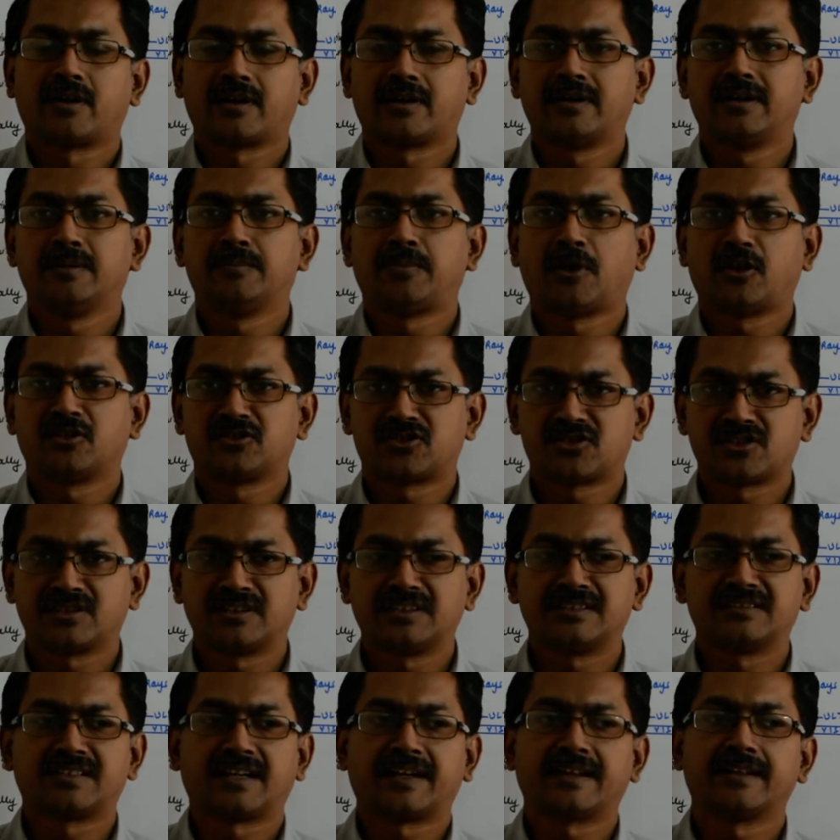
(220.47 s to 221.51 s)
deposition
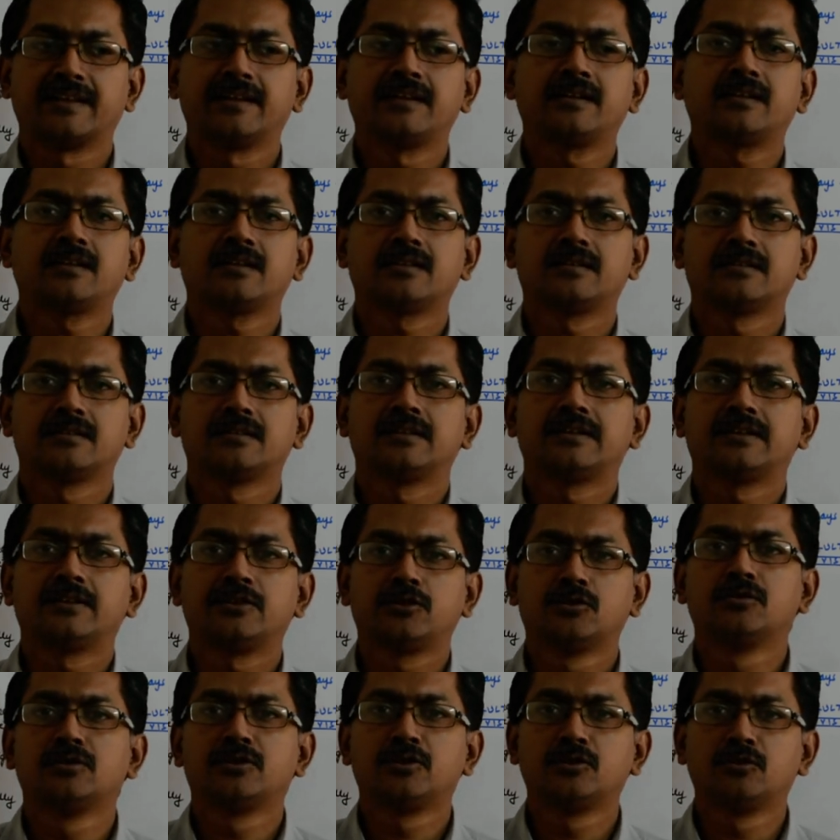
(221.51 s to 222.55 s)
inside it,
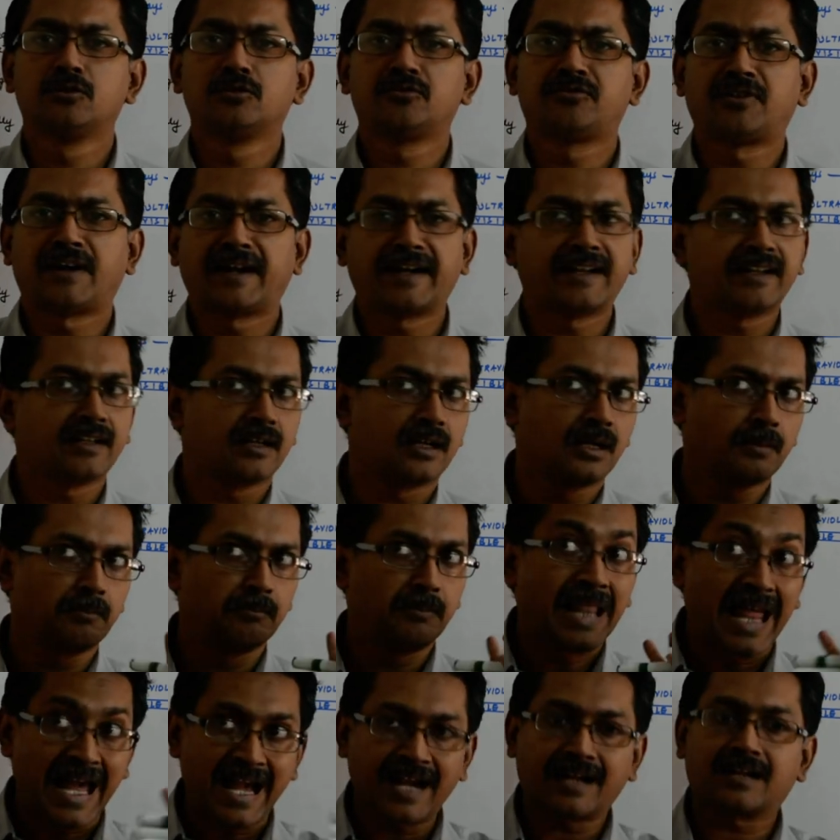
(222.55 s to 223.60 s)
you'll find a
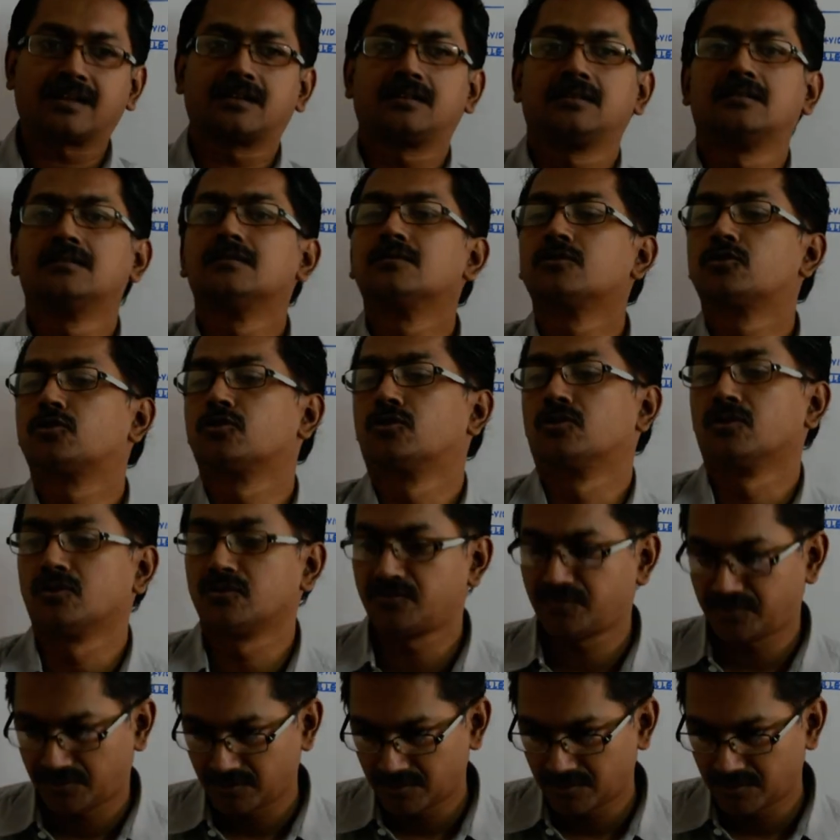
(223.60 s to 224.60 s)
black sort of